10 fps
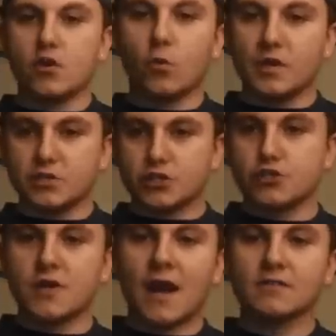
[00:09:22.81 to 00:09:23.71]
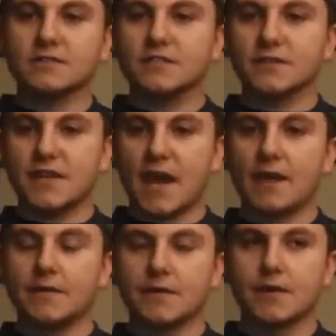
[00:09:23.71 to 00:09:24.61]
It will be a shootout till the
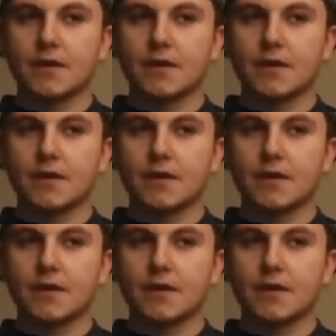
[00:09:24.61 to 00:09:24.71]
end.